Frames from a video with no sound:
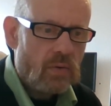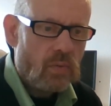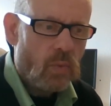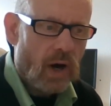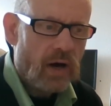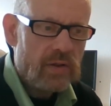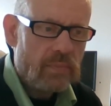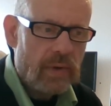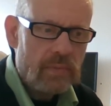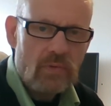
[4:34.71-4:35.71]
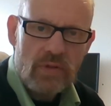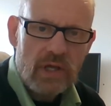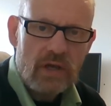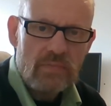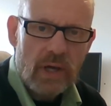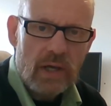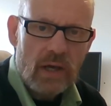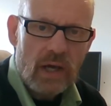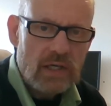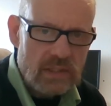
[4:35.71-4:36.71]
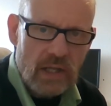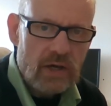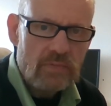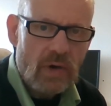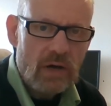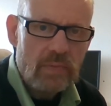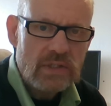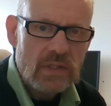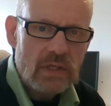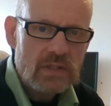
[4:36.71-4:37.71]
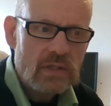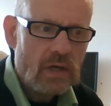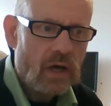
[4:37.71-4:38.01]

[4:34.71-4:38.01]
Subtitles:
what other people think of me is none of my business.